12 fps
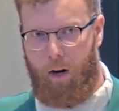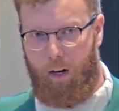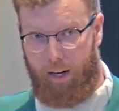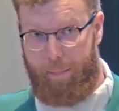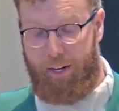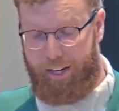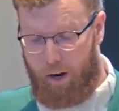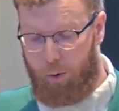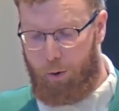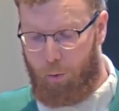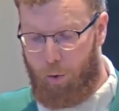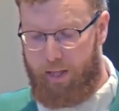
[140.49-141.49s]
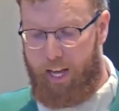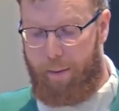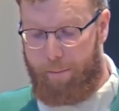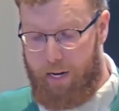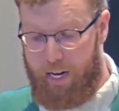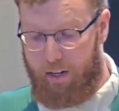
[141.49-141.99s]
Let me tell you what
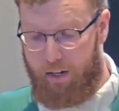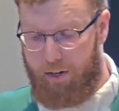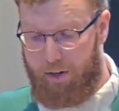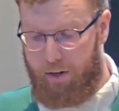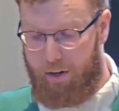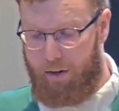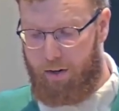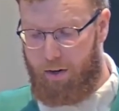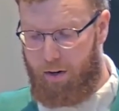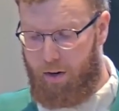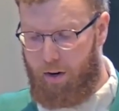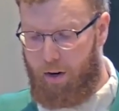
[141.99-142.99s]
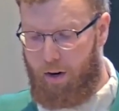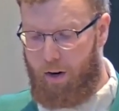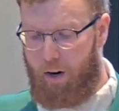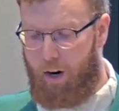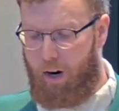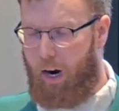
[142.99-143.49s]
that means.
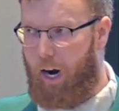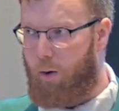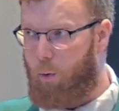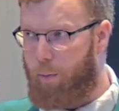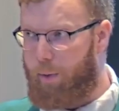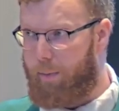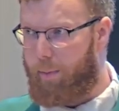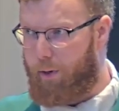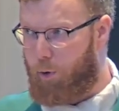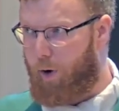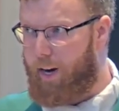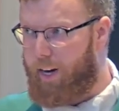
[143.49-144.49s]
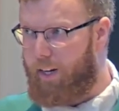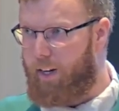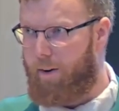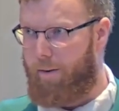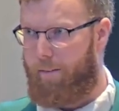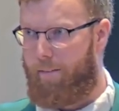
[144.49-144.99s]
I will be betrayed
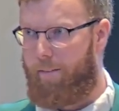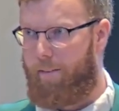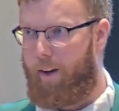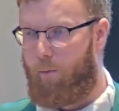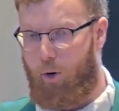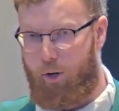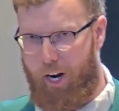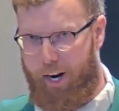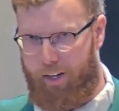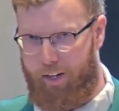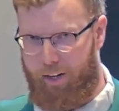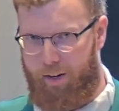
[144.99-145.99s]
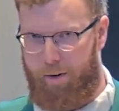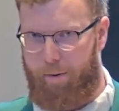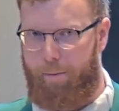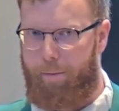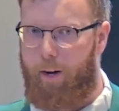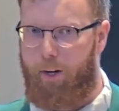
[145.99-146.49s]
and rejected
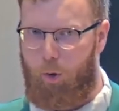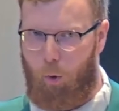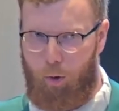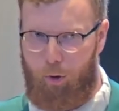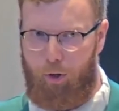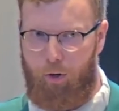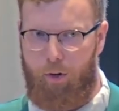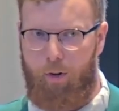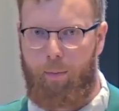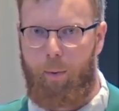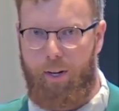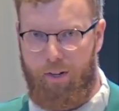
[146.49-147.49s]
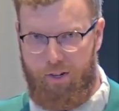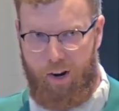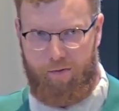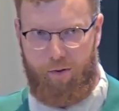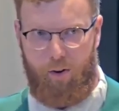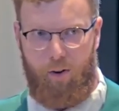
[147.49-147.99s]
and tortured and
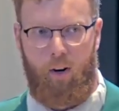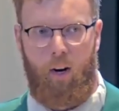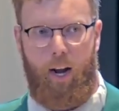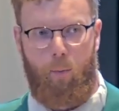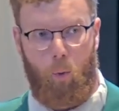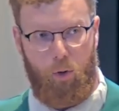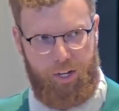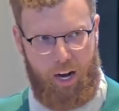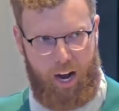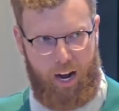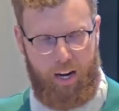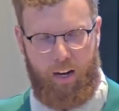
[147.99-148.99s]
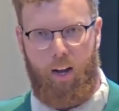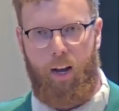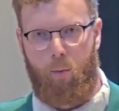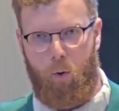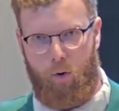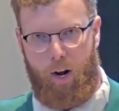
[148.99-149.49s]
suffer and will die
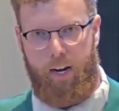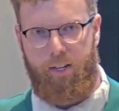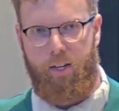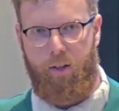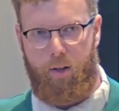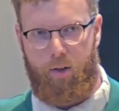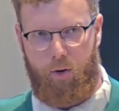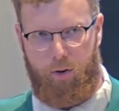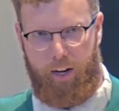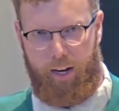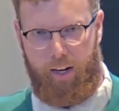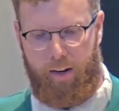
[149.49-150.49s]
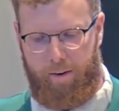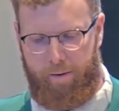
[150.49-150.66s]
and will rise on the third day.